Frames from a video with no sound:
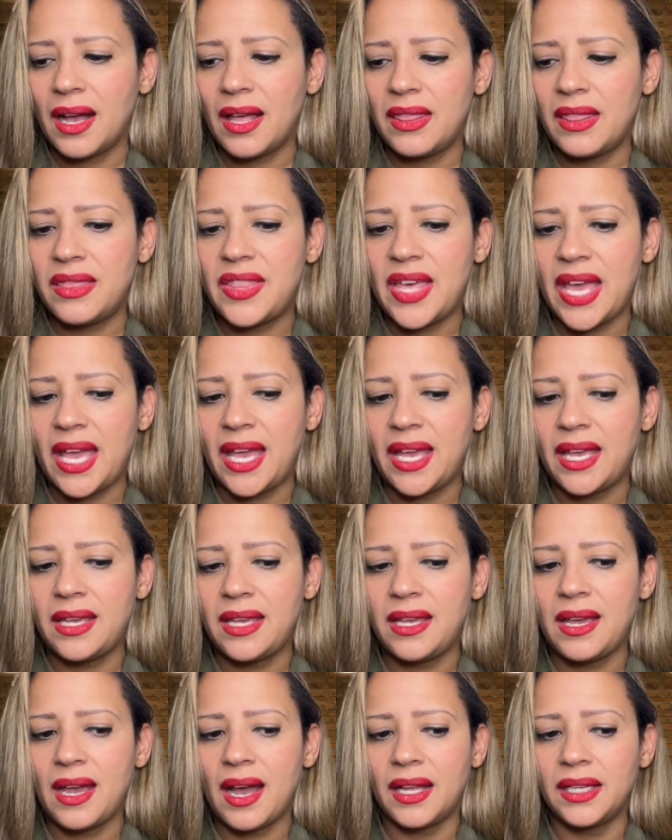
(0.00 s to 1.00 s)

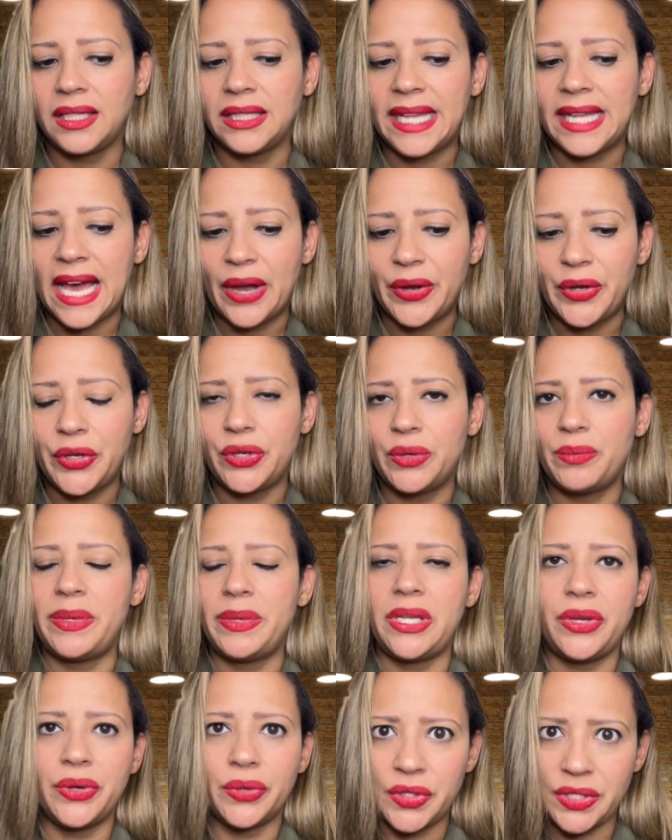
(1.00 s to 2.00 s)
They allow you to be
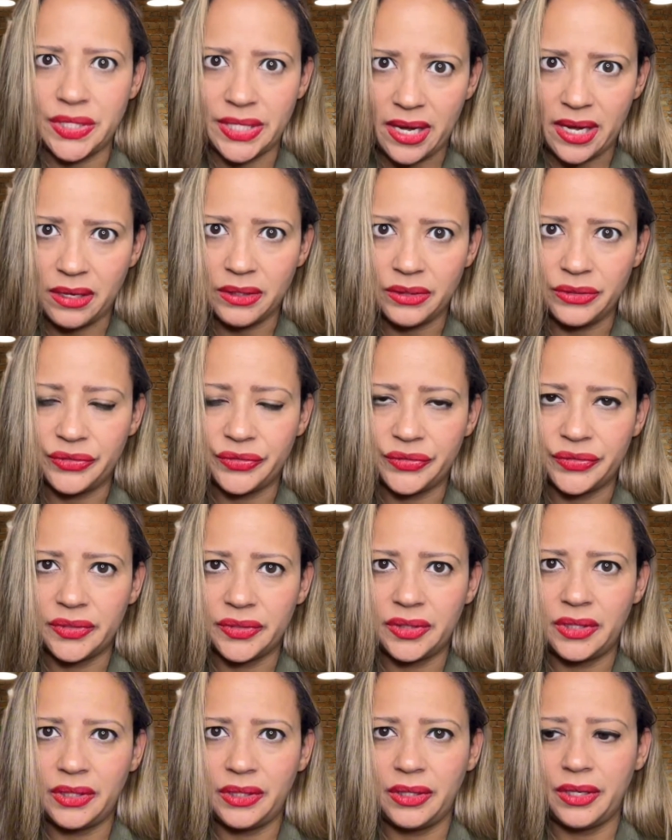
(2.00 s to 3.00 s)
yourself.
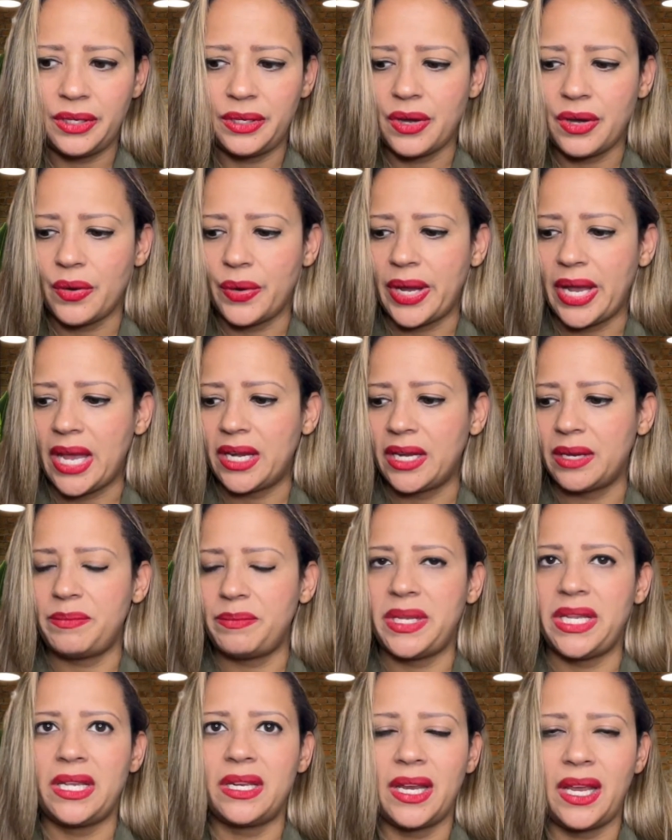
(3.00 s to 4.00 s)
You know, in a
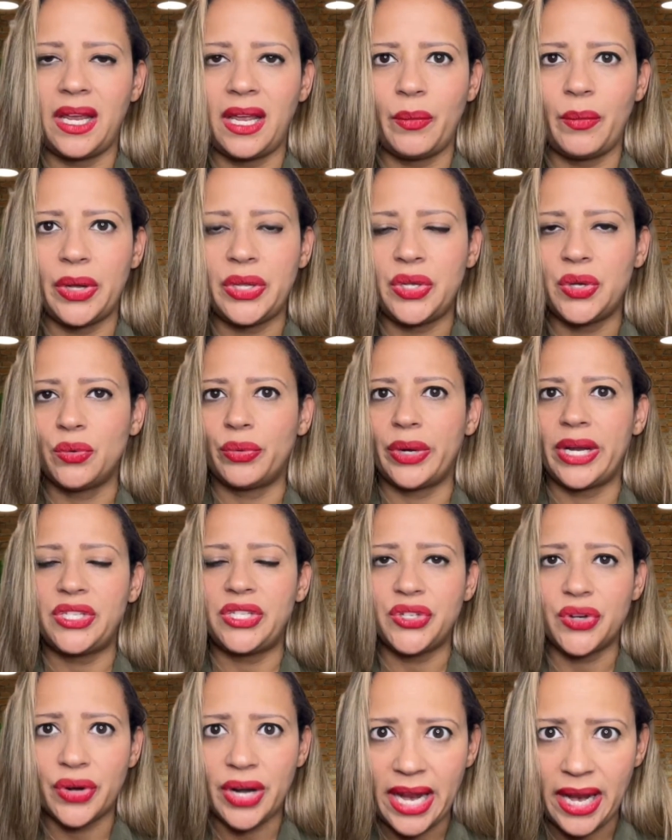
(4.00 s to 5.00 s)
meeting, when you raise
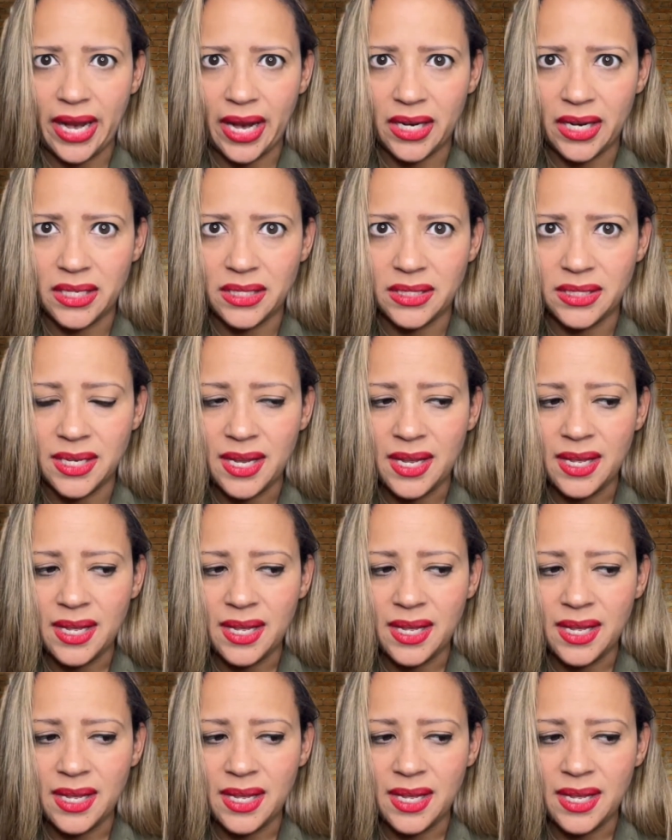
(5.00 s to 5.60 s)
your hand,